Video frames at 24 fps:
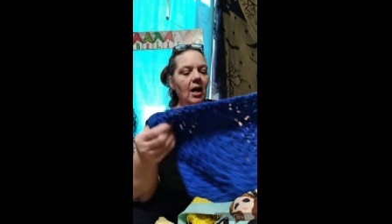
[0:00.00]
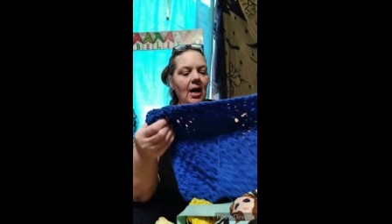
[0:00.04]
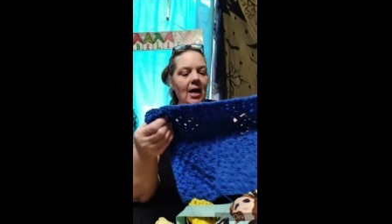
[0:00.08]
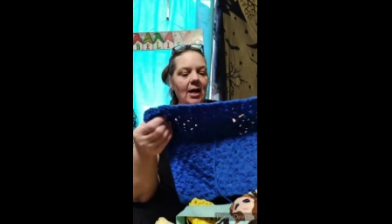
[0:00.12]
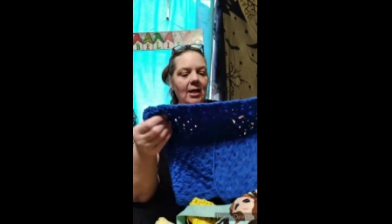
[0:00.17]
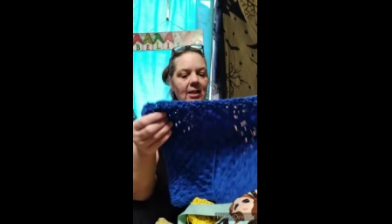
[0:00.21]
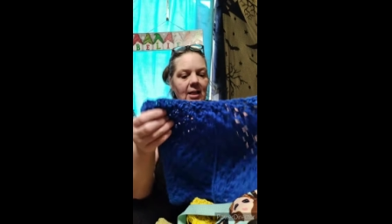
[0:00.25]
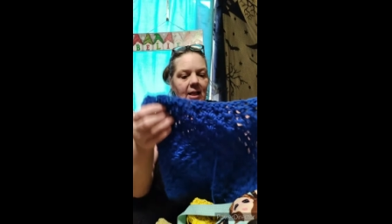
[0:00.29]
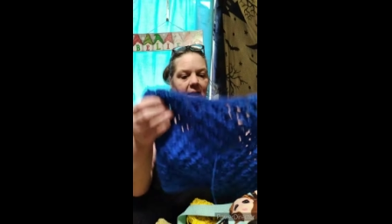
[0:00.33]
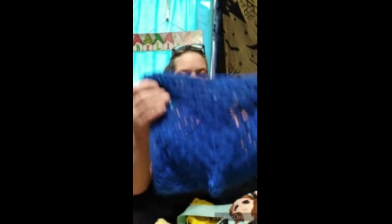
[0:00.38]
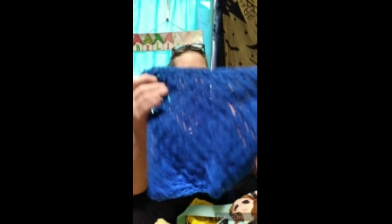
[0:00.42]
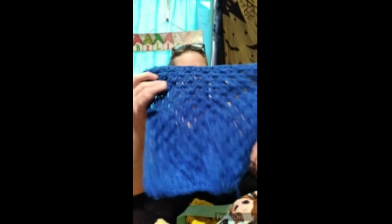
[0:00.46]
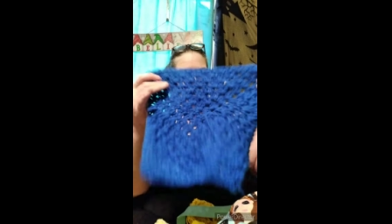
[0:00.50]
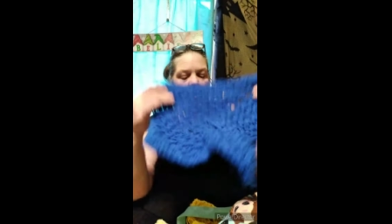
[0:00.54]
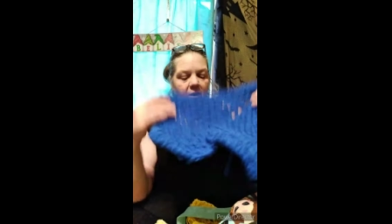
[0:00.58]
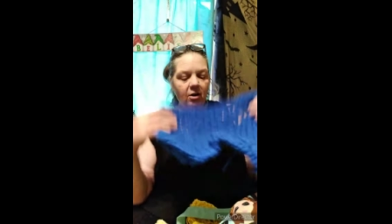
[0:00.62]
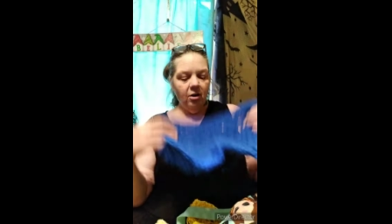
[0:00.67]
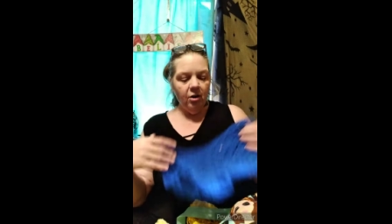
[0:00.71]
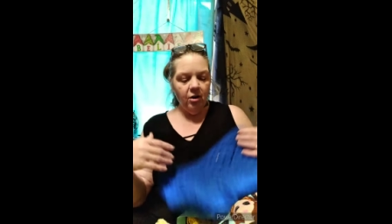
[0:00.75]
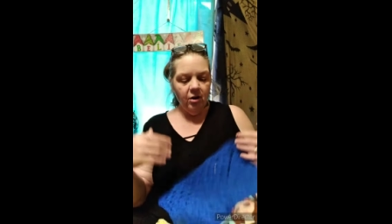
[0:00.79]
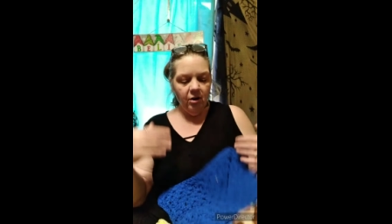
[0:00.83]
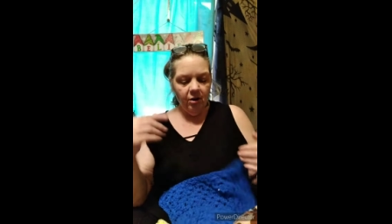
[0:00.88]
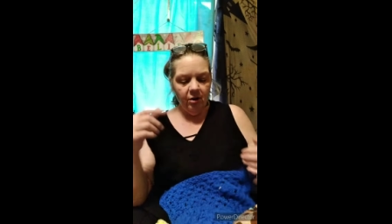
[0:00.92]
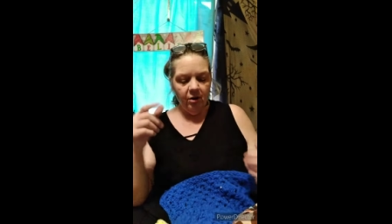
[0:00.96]
And then
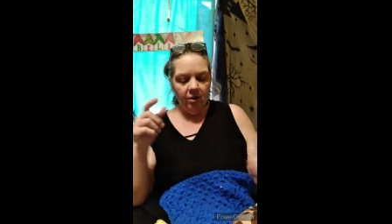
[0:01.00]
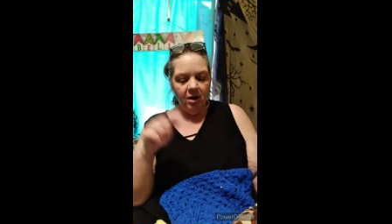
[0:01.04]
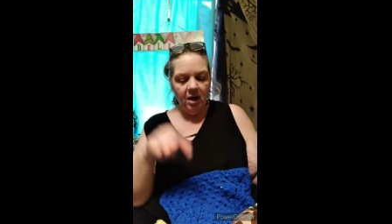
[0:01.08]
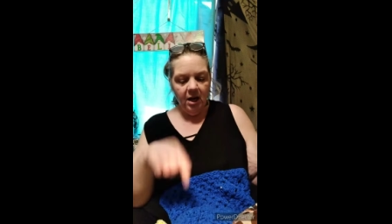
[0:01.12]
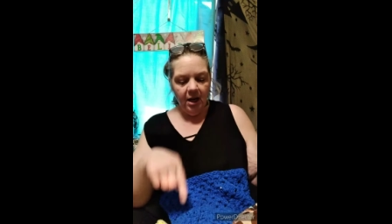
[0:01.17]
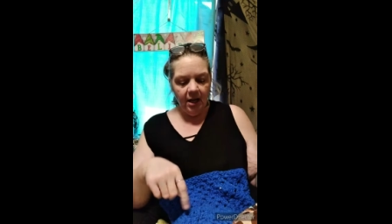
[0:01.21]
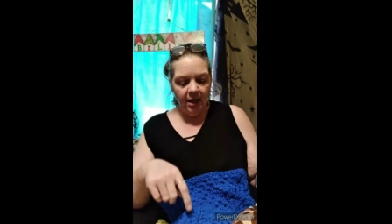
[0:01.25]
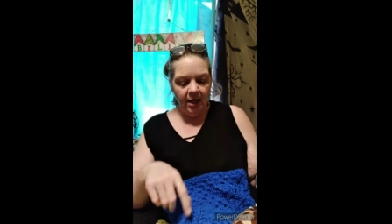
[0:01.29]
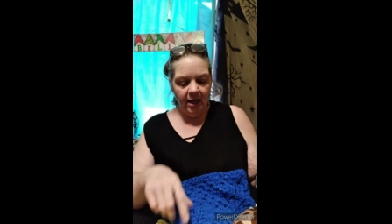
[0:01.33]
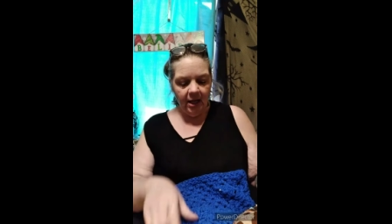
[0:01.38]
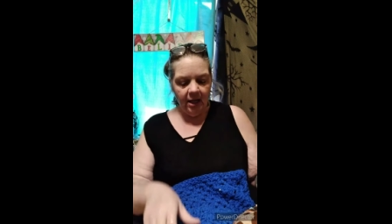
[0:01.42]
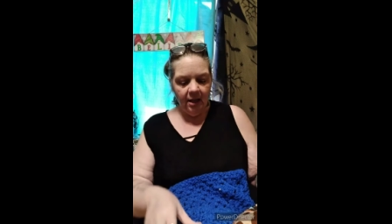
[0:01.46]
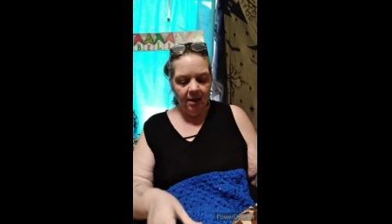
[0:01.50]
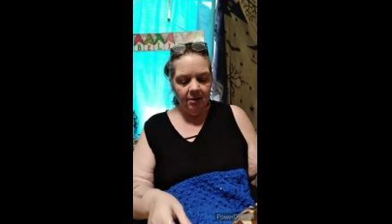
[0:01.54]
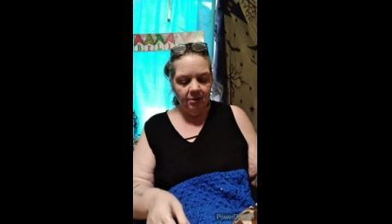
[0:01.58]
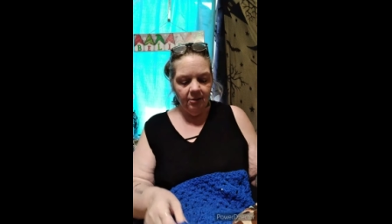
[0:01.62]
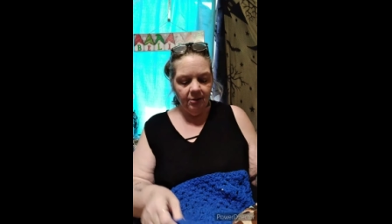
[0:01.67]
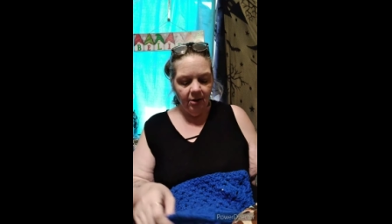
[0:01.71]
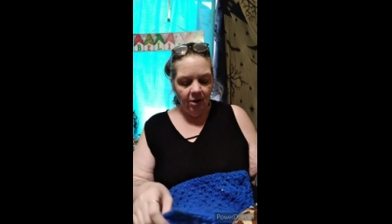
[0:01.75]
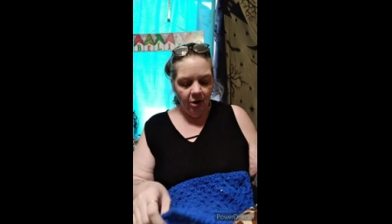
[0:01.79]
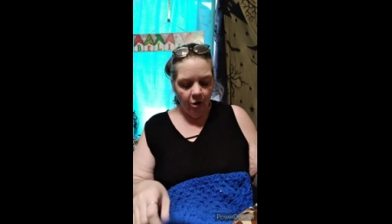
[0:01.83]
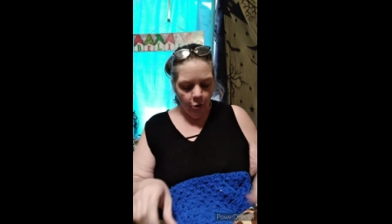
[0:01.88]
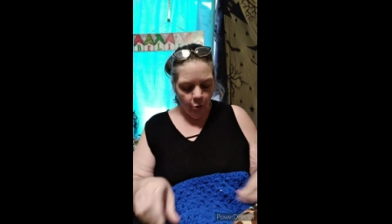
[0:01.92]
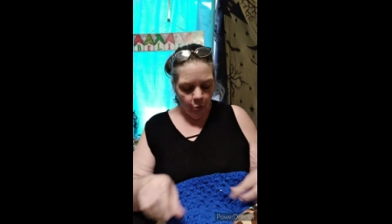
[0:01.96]
her honey
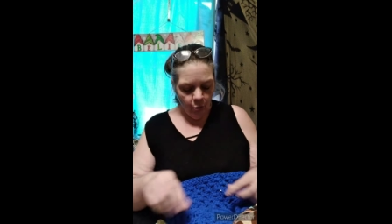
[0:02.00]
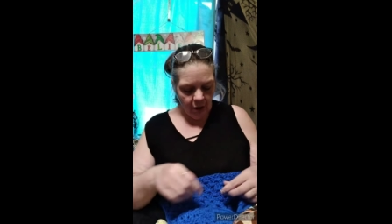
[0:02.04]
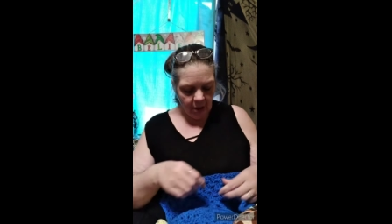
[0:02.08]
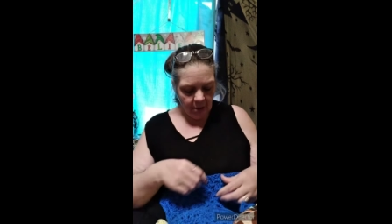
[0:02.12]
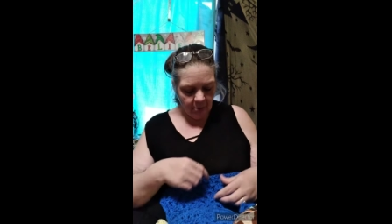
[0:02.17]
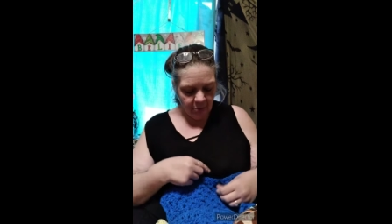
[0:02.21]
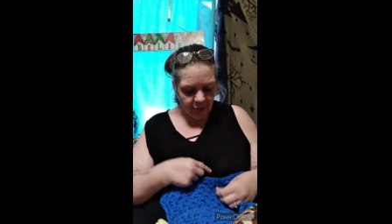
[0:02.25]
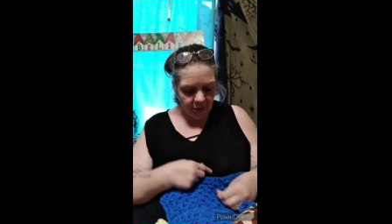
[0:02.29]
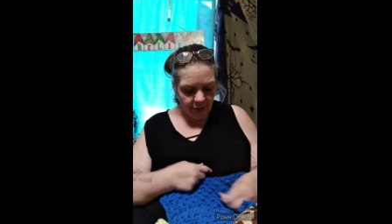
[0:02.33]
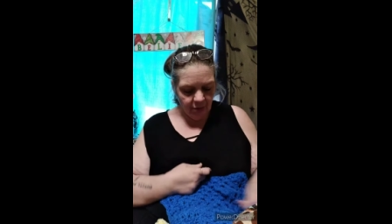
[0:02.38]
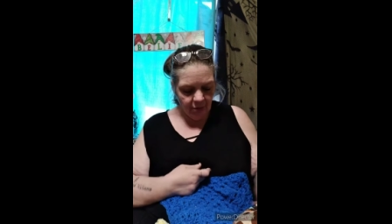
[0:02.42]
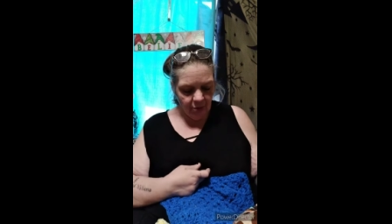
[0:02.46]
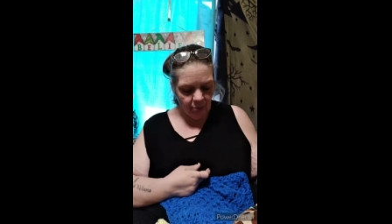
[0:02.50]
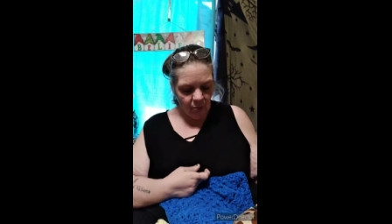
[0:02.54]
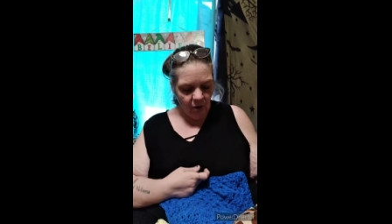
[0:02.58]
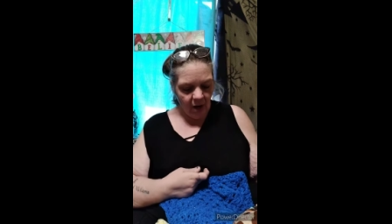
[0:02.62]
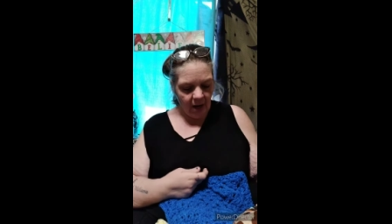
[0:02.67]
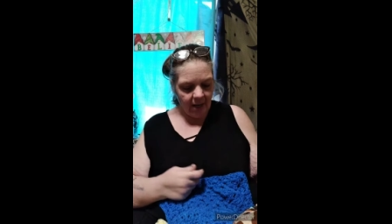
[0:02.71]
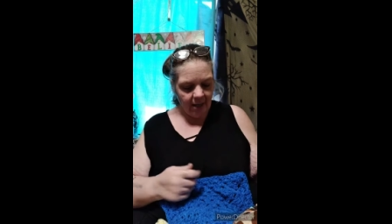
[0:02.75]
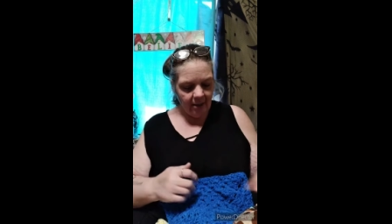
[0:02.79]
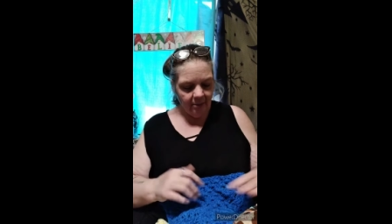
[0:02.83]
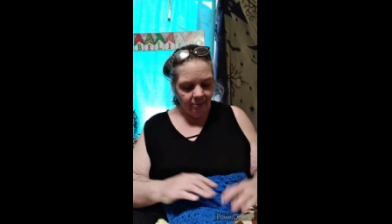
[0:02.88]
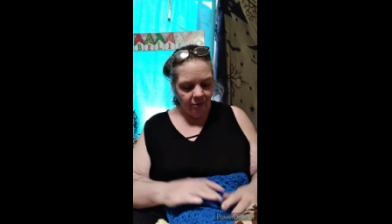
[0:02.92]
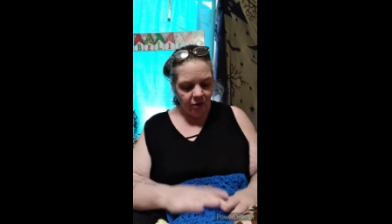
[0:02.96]
wanted blue and
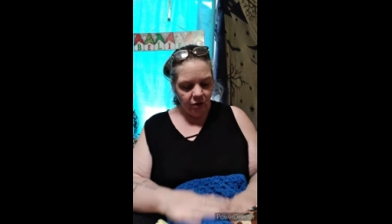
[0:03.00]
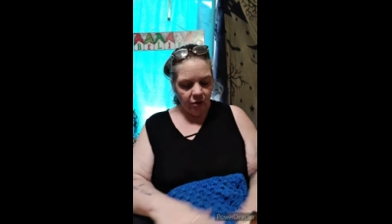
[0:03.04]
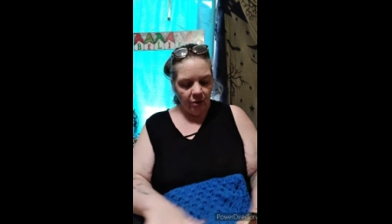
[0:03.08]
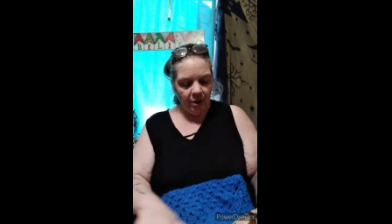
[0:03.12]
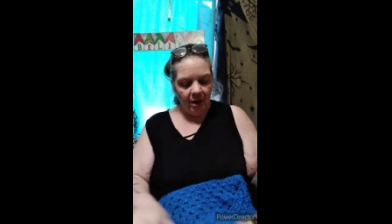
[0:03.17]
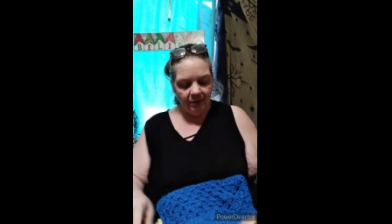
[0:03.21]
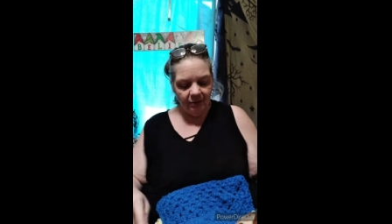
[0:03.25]
white, so